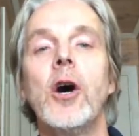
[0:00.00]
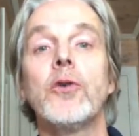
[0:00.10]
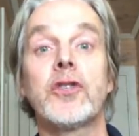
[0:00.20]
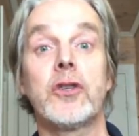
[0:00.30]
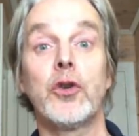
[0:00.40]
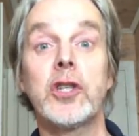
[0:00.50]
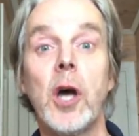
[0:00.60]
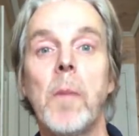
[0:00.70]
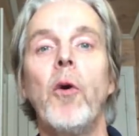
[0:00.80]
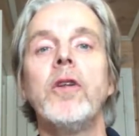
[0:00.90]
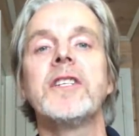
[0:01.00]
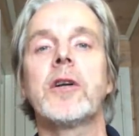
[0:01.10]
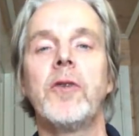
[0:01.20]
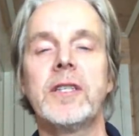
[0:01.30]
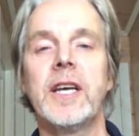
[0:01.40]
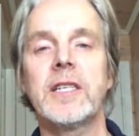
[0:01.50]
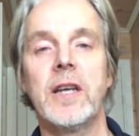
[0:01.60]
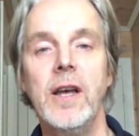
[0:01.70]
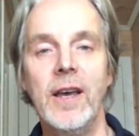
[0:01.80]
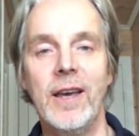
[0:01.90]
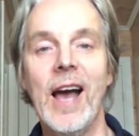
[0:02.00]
he knows to stop all his critics,